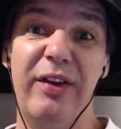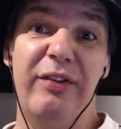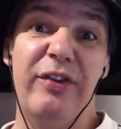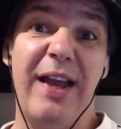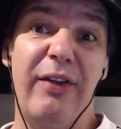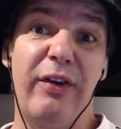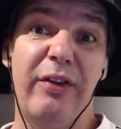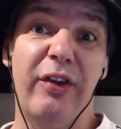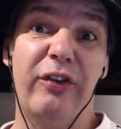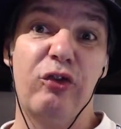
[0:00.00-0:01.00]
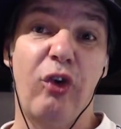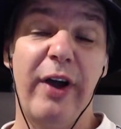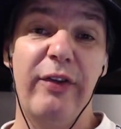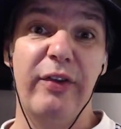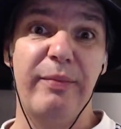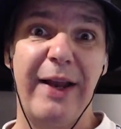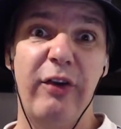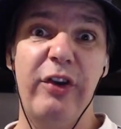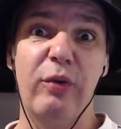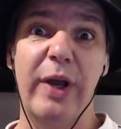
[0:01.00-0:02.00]
the
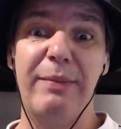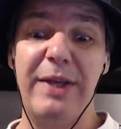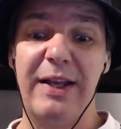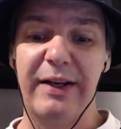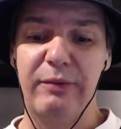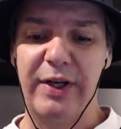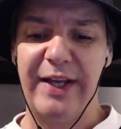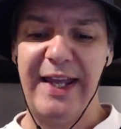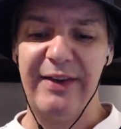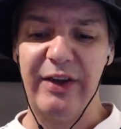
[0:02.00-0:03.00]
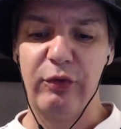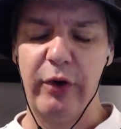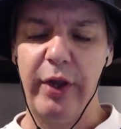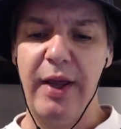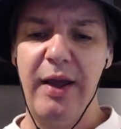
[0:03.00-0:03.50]
penalties were going to be key in this one,